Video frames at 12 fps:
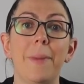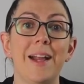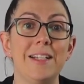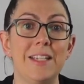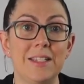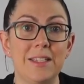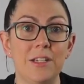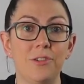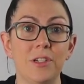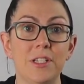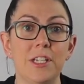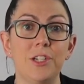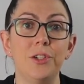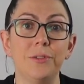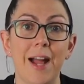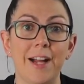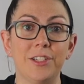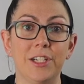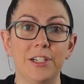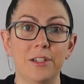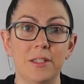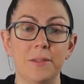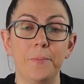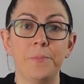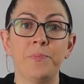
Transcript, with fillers: by disinterested directors,